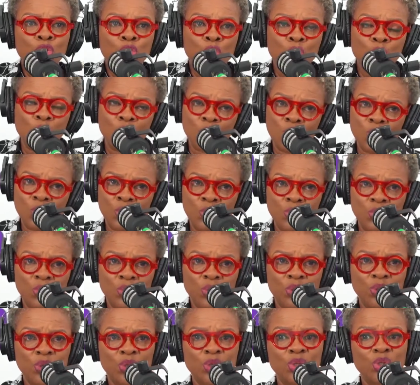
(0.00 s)
do
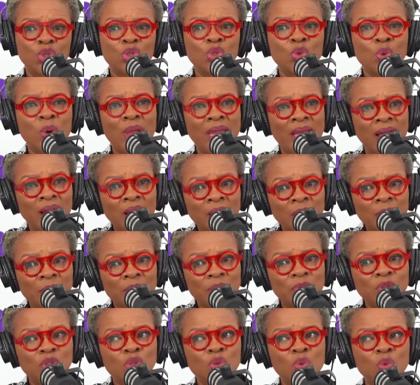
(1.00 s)
to
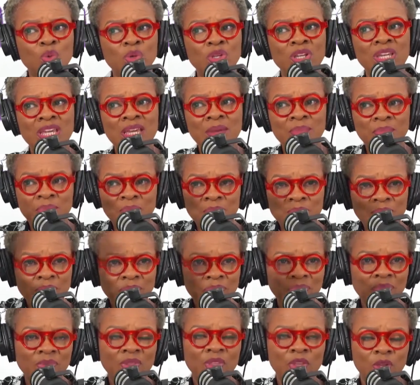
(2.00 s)
help to keep,
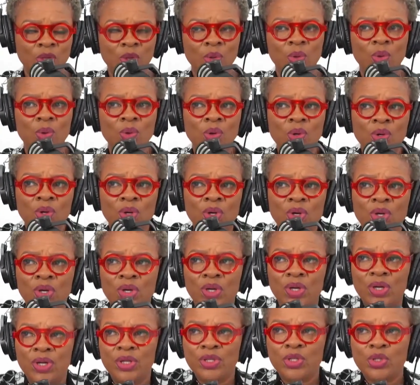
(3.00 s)
you know,
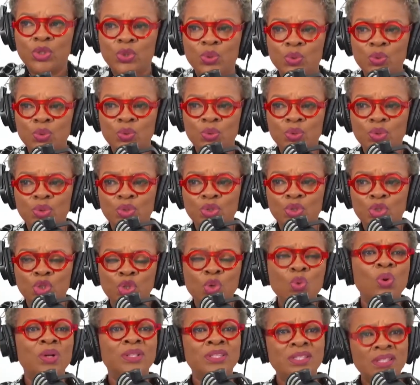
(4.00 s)

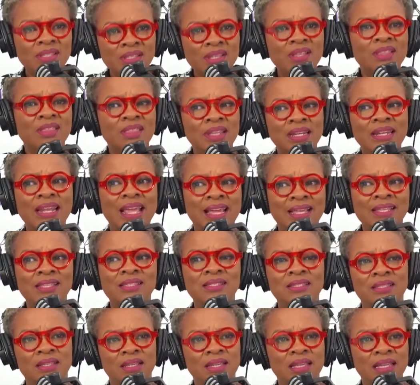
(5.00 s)
towards the
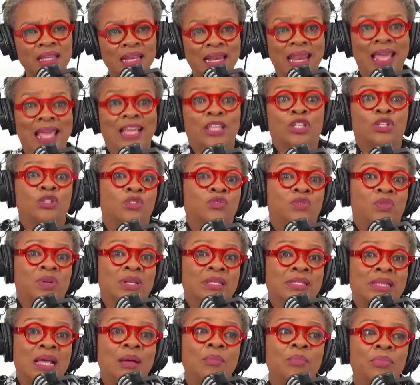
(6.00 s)
next elections, for
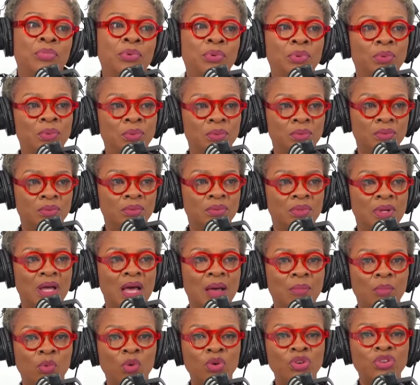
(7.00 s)
example?
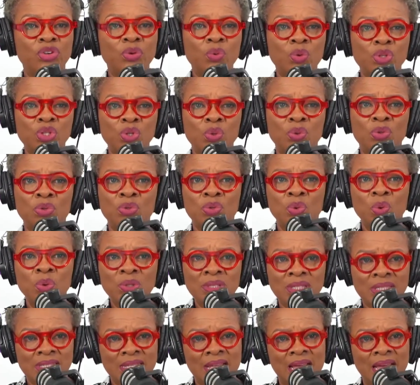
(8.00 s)
I'm wondering what your
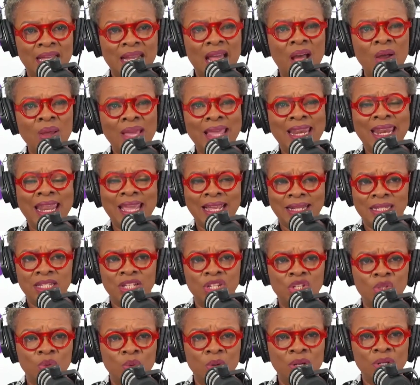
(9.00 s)
thoughts are and how
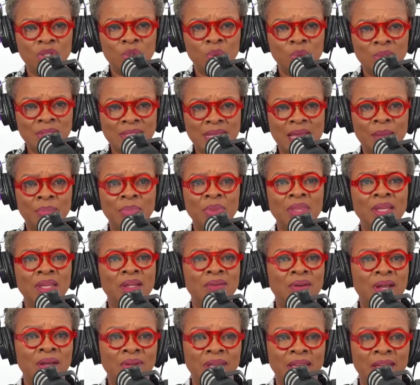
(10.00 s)
connected you are to what's happening
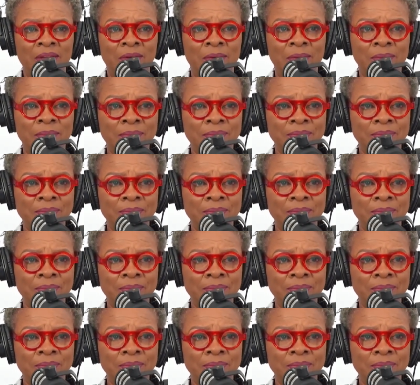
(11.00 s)
around here.